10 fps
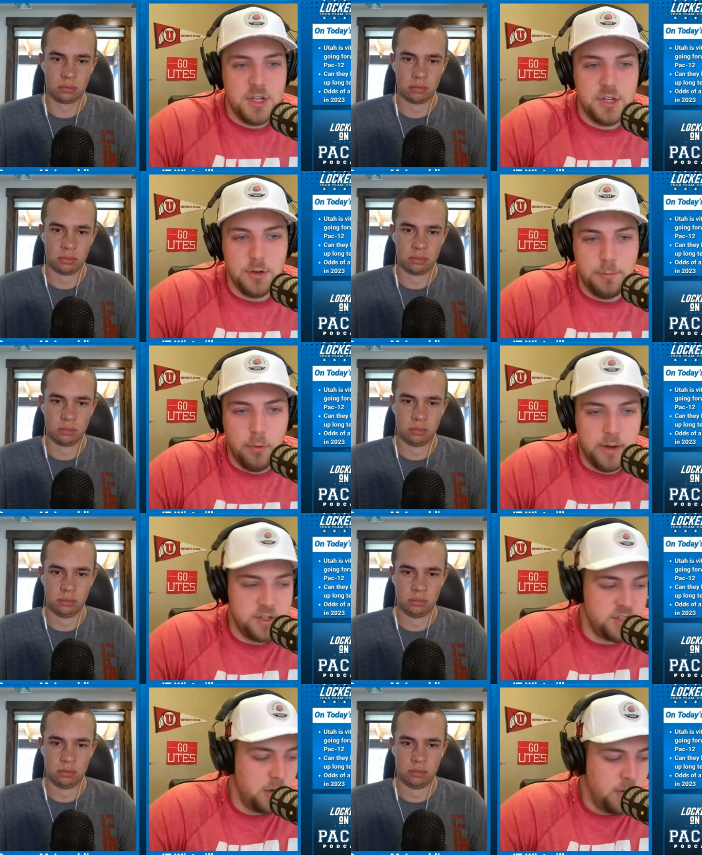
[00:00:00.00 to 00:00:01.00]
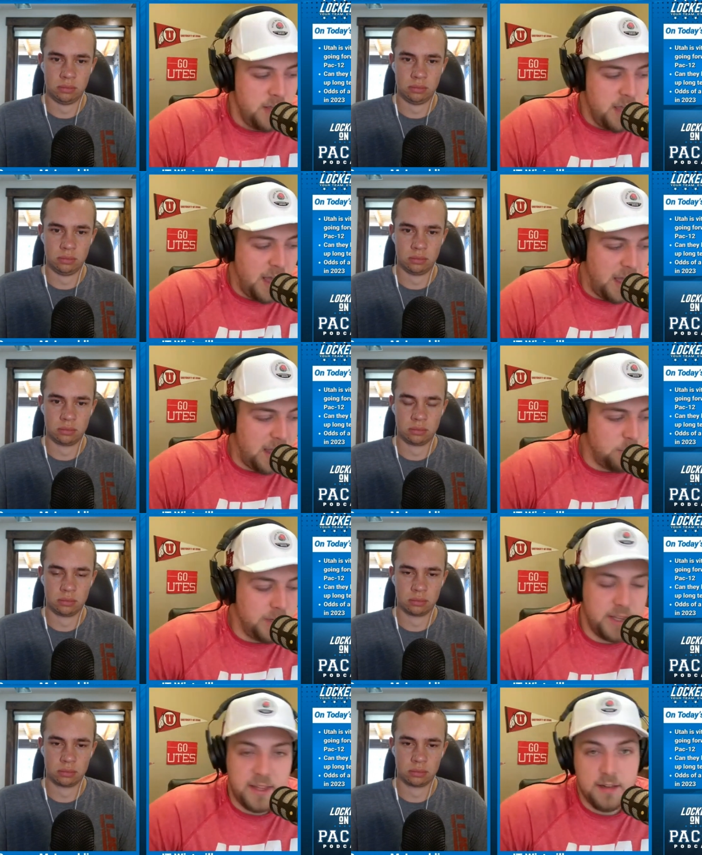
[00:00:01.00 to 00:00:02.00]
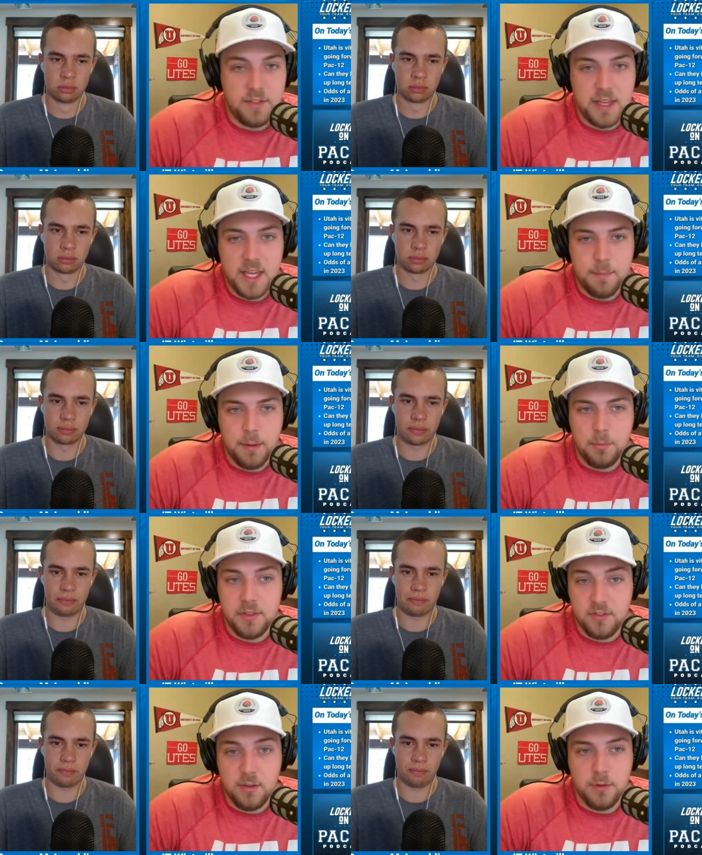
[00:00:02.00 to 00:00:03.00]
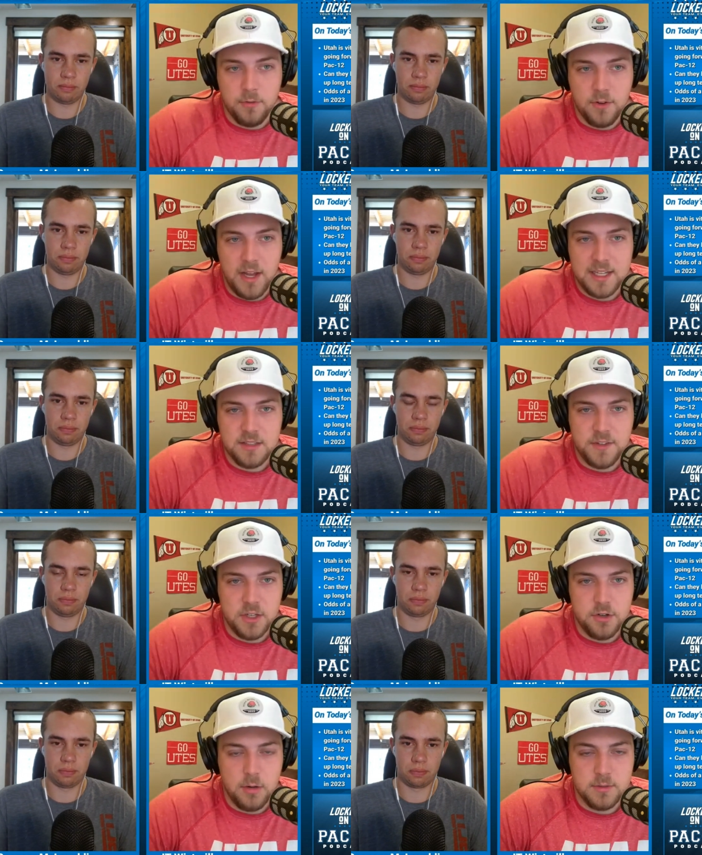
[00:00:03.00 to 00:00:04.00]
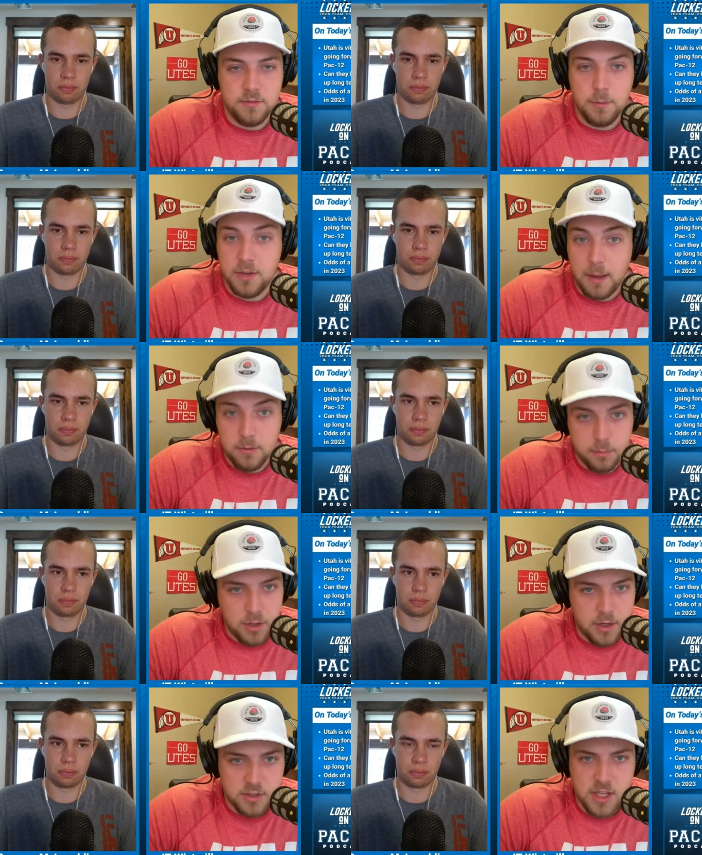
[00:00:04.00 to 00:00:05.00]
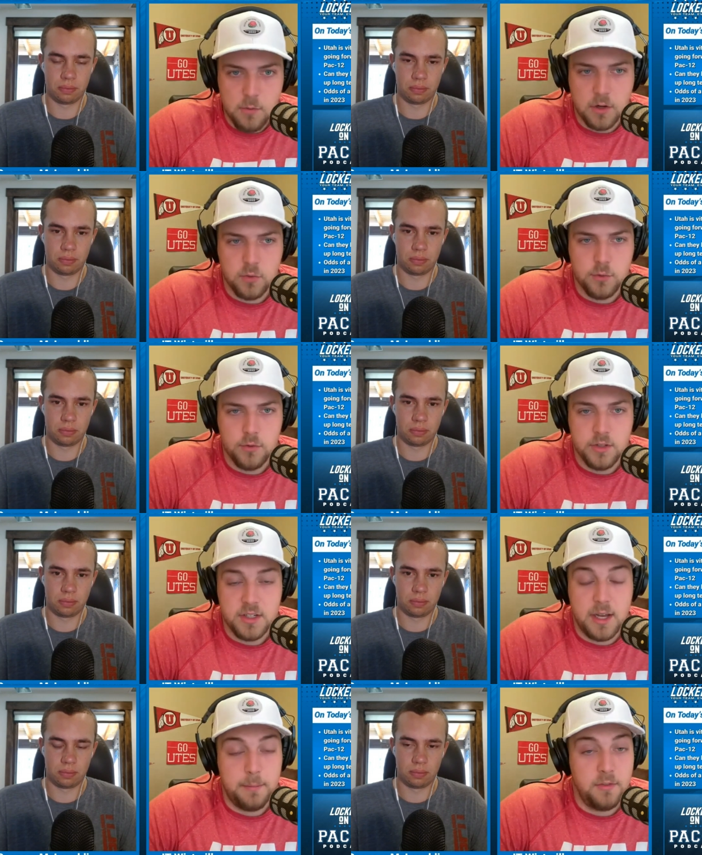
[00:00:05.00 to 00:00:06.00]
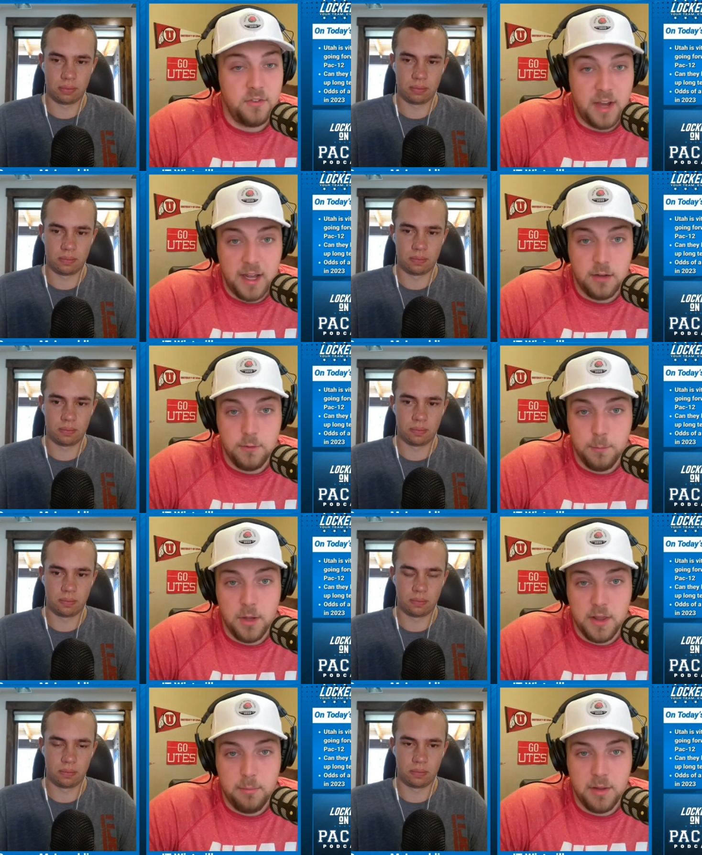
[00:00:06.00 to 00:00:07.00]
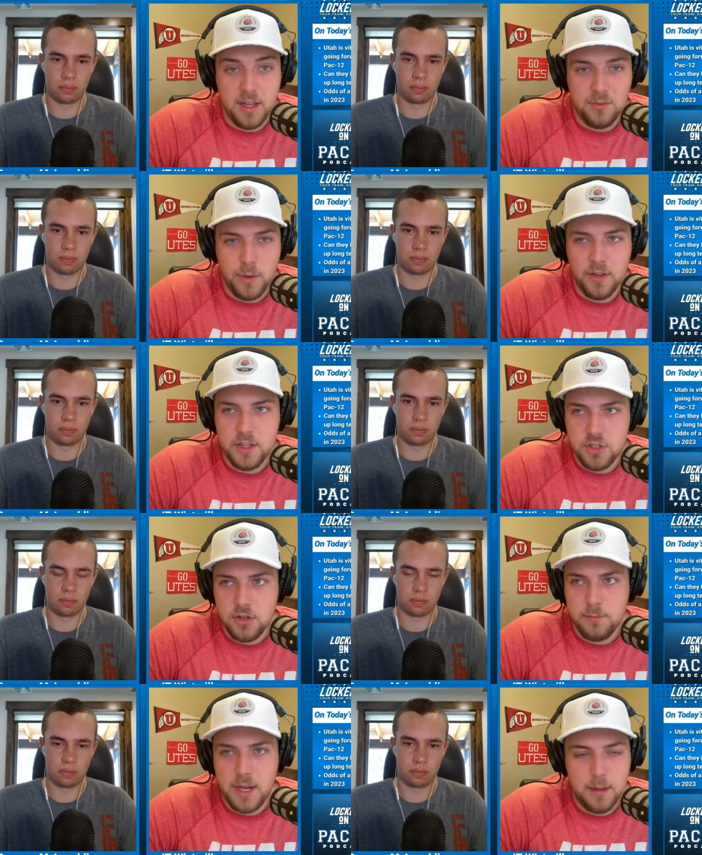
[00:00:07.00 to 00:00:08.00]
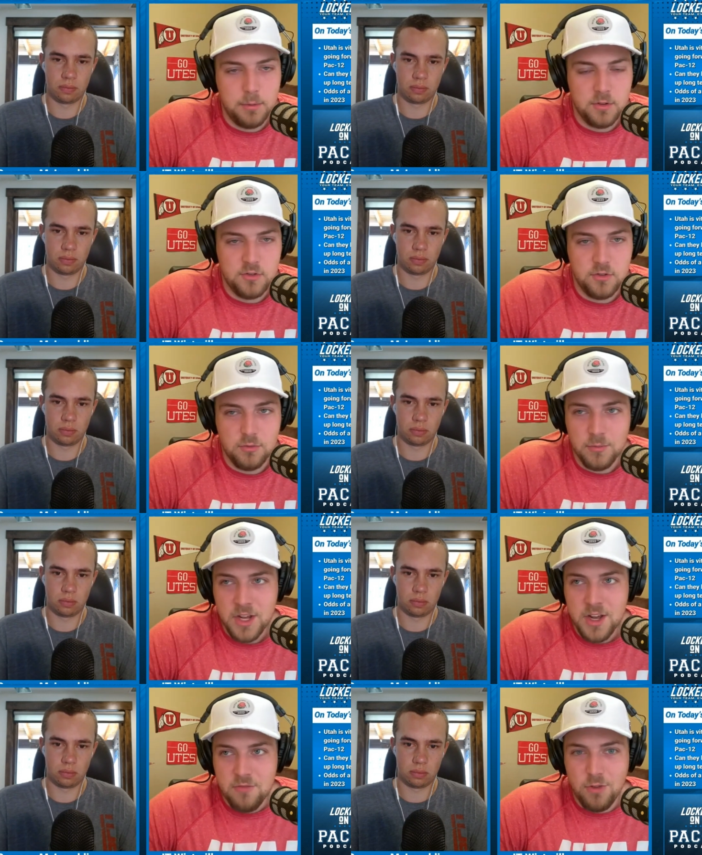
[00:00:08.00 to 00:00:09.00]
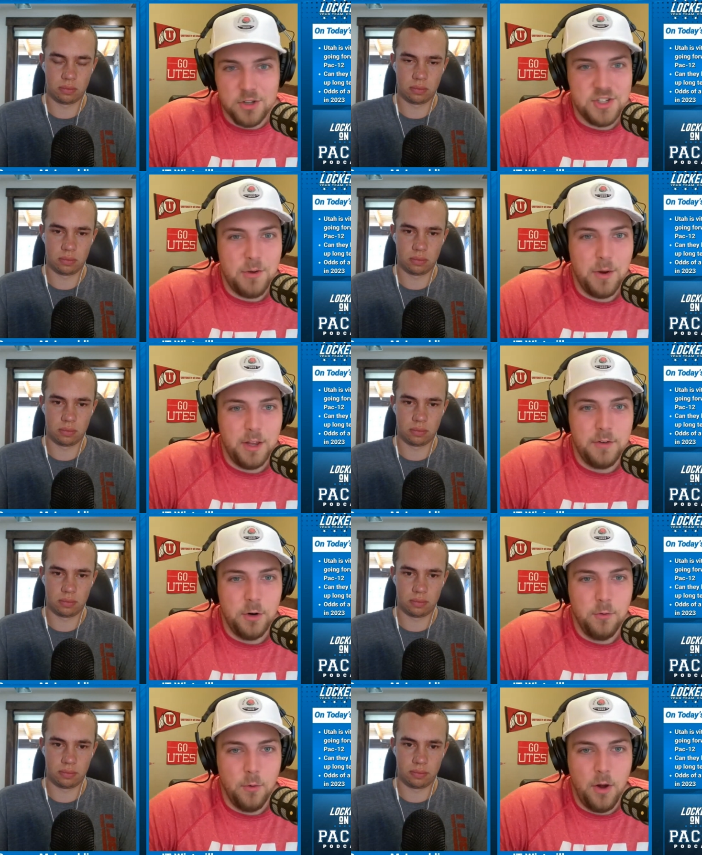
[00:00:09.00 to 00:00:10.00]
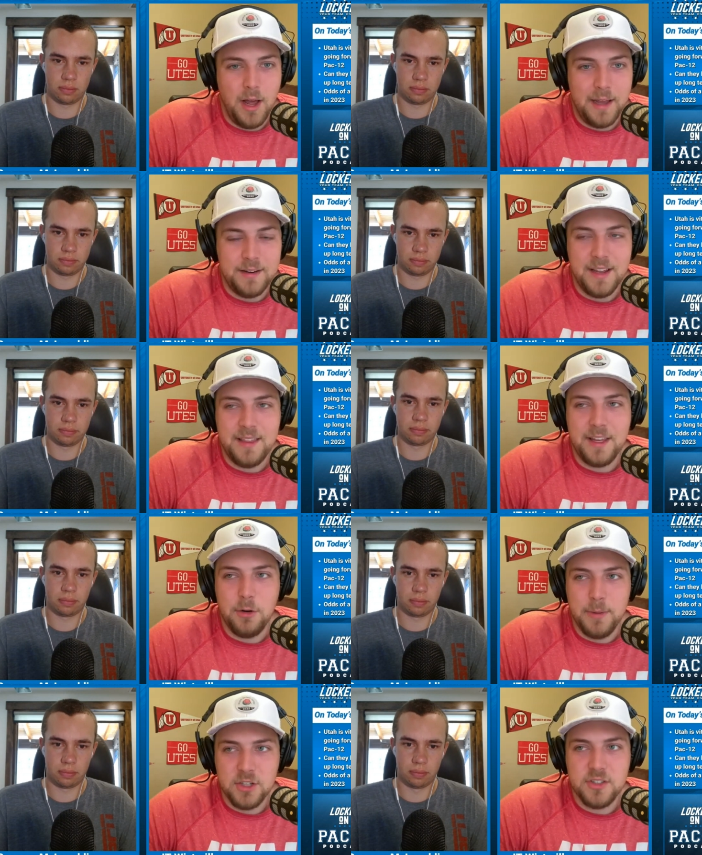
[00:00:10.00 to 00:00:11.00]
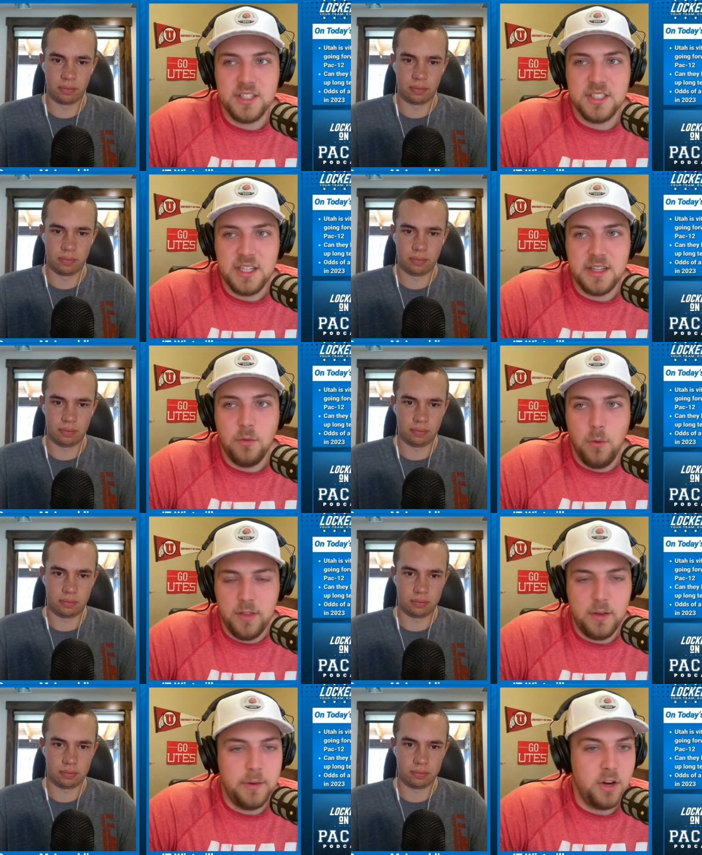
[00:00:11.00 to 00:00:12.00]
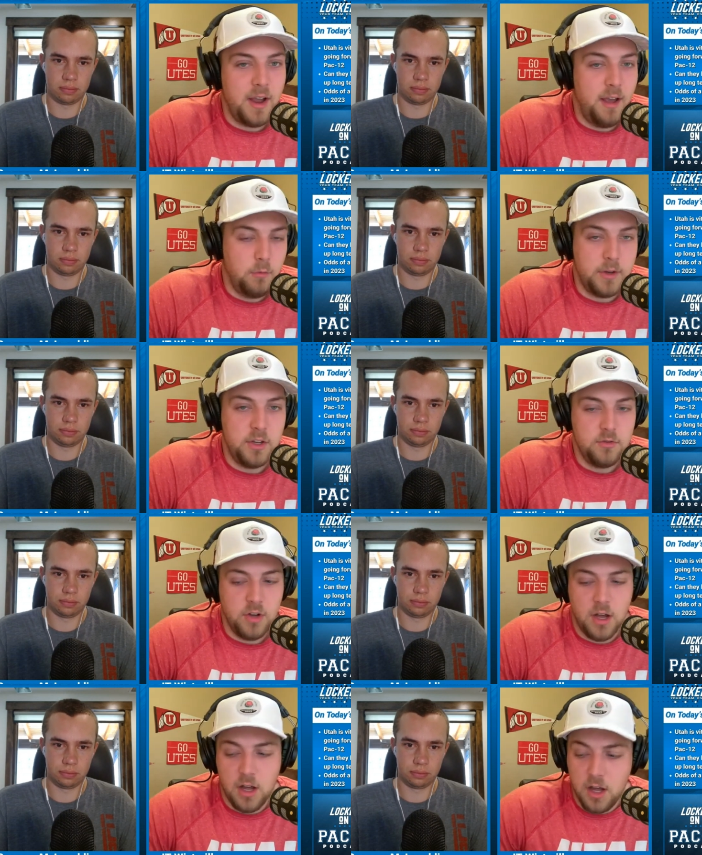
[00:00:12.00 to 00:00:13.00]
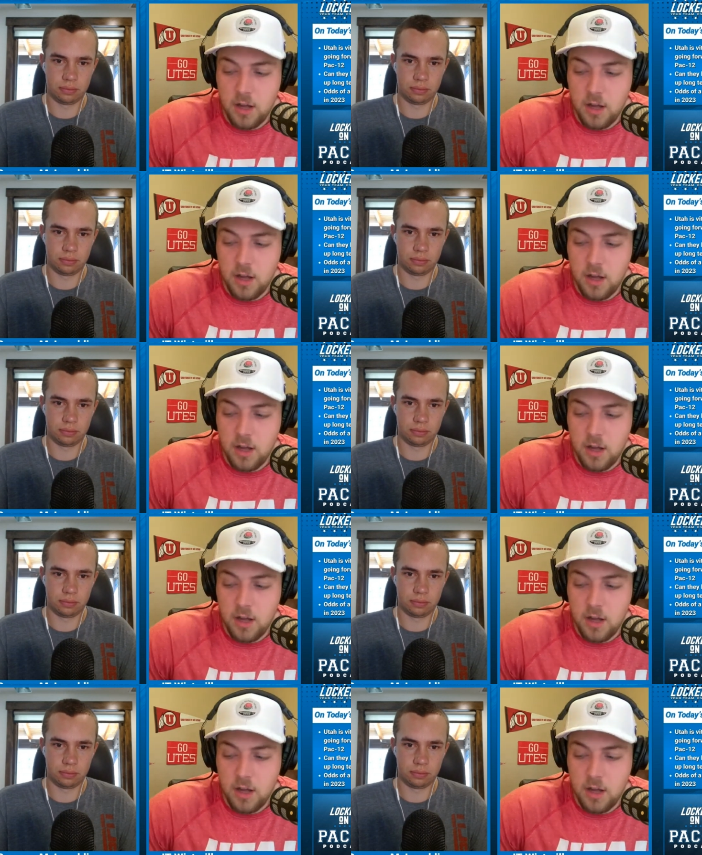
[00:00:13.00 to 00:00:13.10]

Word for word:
Speaker 1: to your point. So I really think if they keep up with a similar philosophy in terms of the types of players they recruit, the type of style of football they play as well, they should be able to stay relevant overall. I think it'll be interesting to see. The one thing we hear every Utah